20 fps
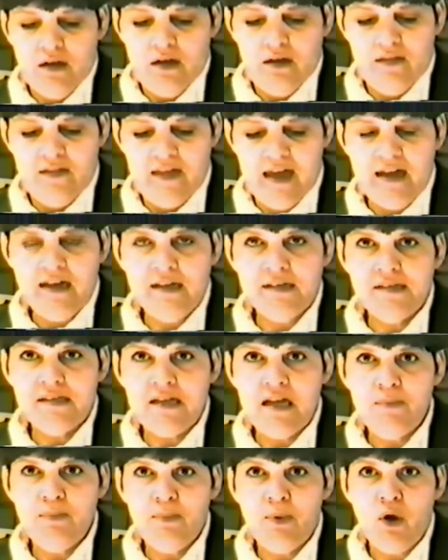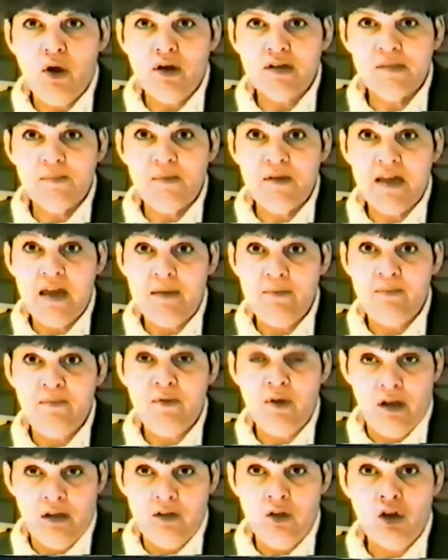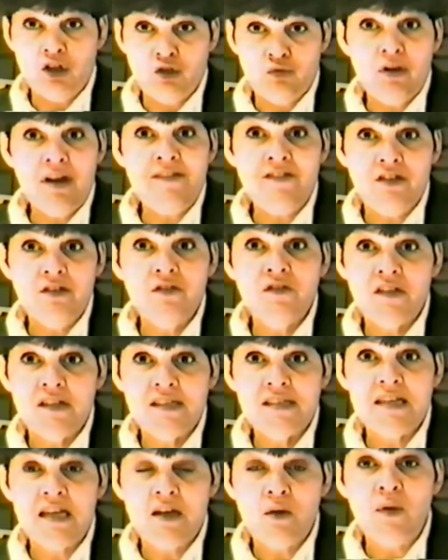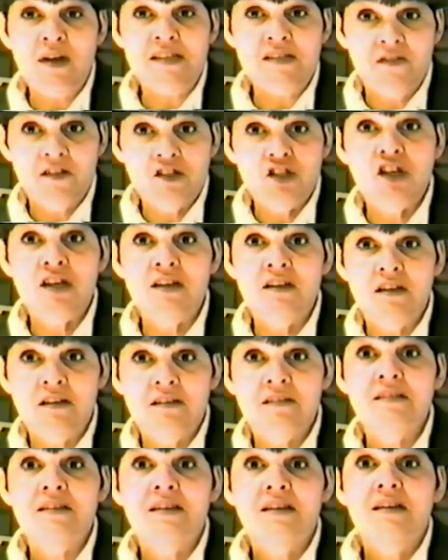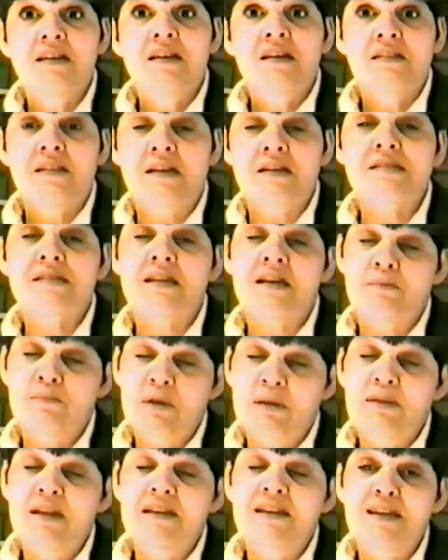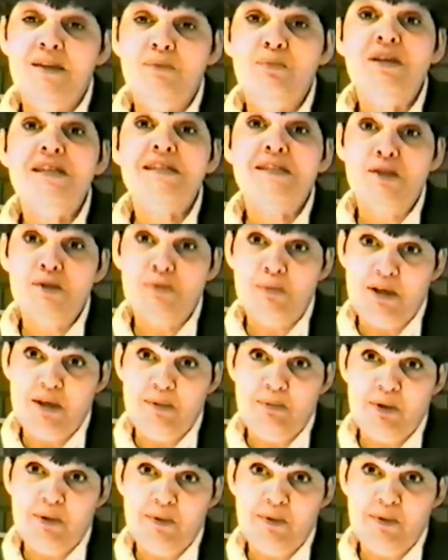Then as State Parks became a large revenue for the state of West Virginia, they decided maybe they needed business people.